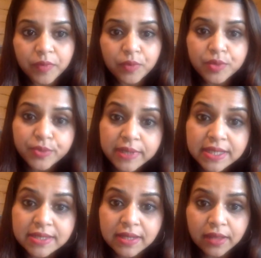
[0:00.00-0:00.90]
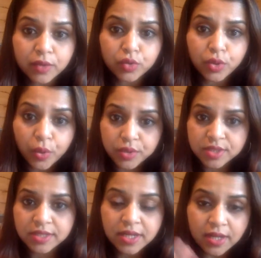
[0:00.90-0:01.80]
which means that the
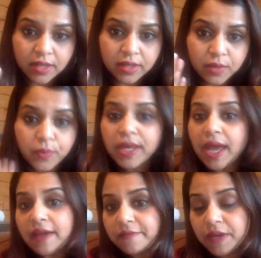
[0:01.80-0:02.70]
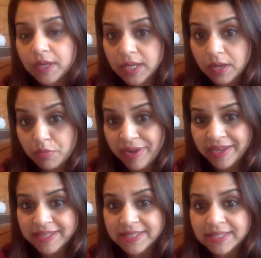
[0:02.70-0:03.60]
thoughts that we have in our
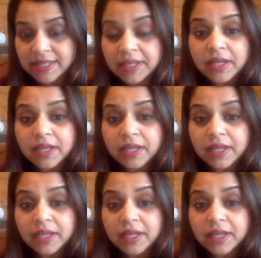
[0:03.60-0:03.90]
minds